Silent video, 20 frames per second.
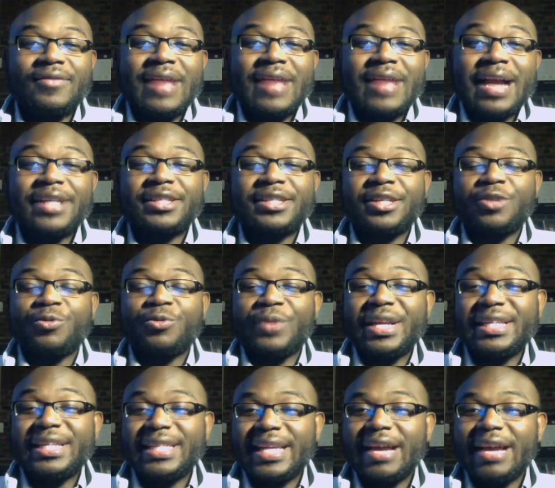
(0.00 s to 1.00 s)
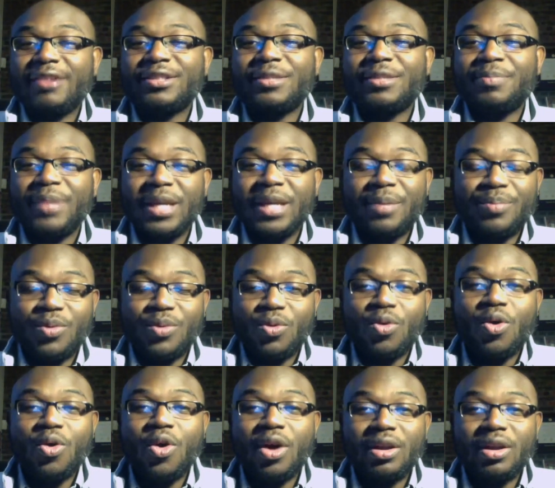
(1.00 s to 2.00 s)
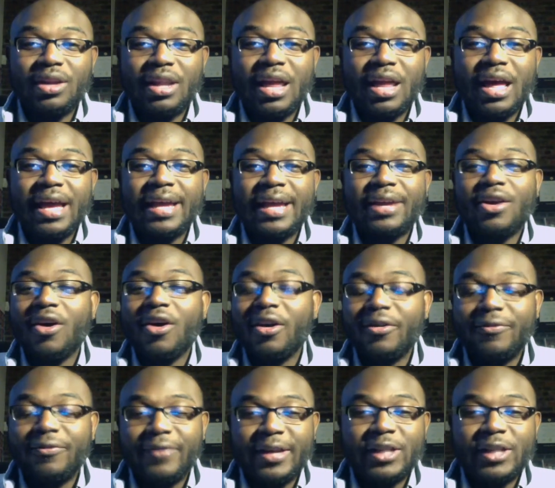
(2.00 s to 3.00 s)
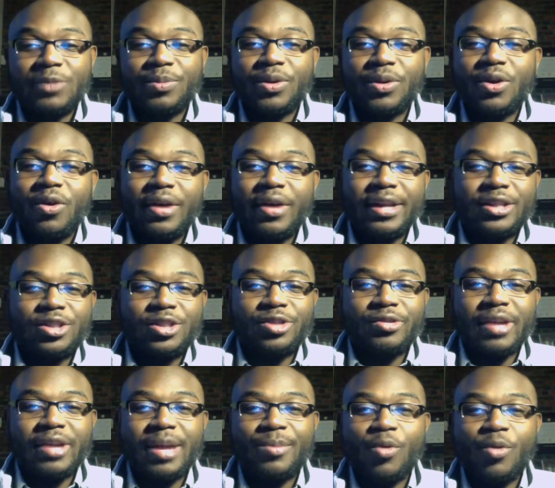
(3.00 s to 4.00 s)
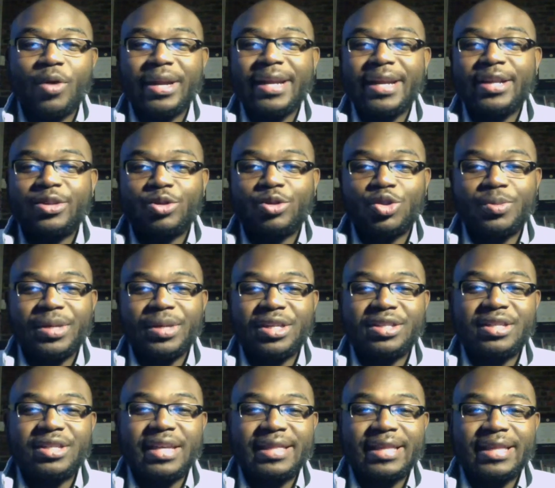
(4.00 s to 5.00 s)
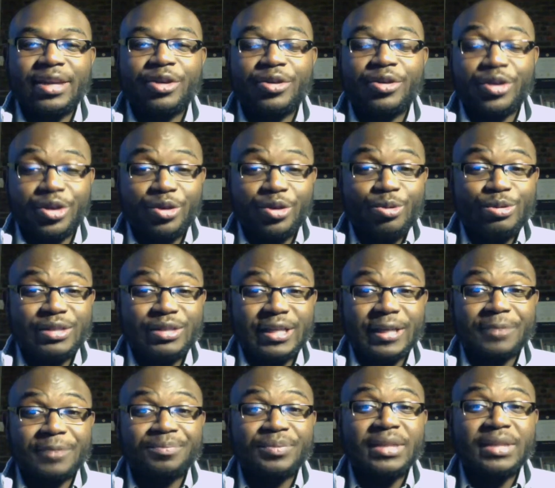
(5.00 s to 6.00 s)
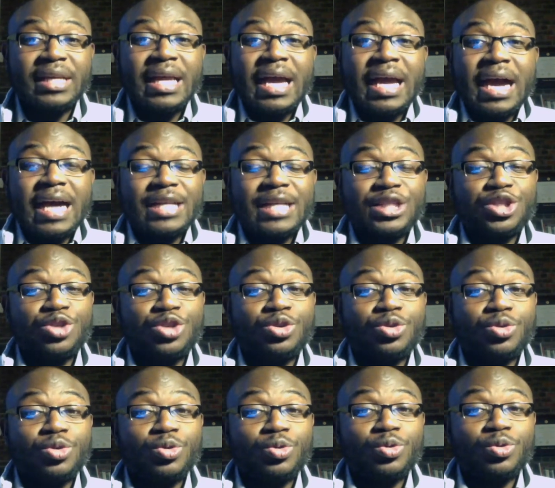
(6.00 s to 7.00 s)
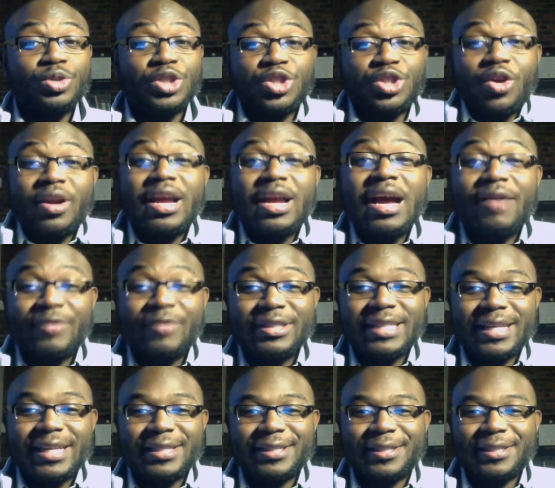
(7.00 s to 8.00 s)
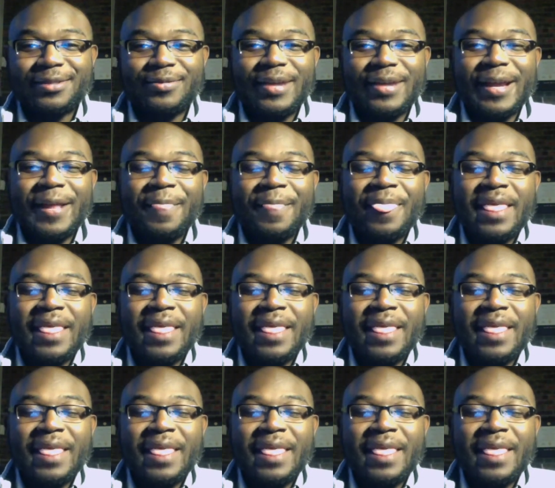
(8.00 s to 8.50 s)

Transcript: actually reaching out to people online, on Facebook, on Instagram, on any social media site that you're using to to start a conversation right